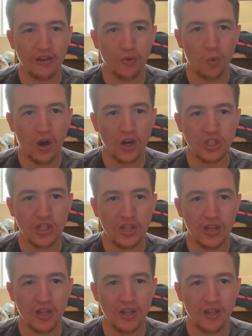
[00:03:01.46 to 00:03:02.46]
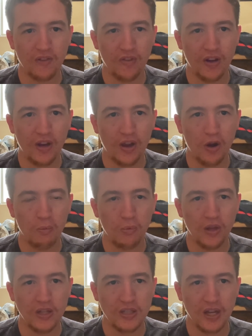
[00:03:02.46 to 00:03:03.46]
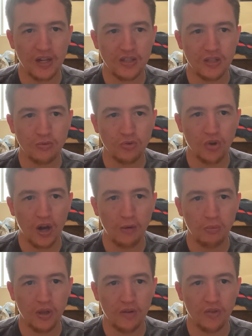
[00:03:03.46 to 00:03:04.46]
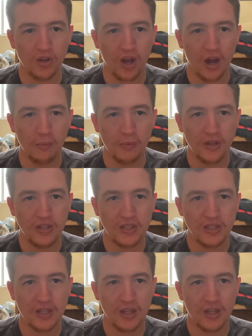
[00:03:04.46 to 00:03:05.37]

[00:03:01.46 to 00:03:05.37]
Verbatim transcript: for watching this video. Please like and subscribe. Leave good comments.